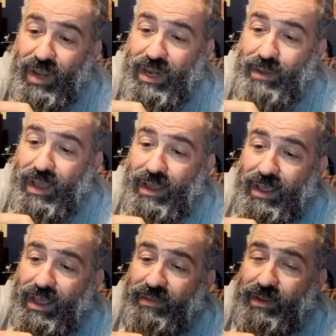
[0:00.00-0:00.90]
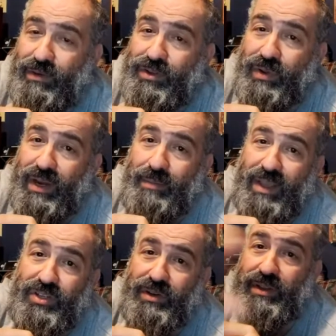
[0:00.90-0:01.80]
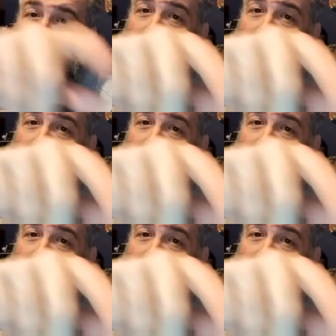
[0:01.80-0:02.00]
Anyway, if you enjoyed it, make sure you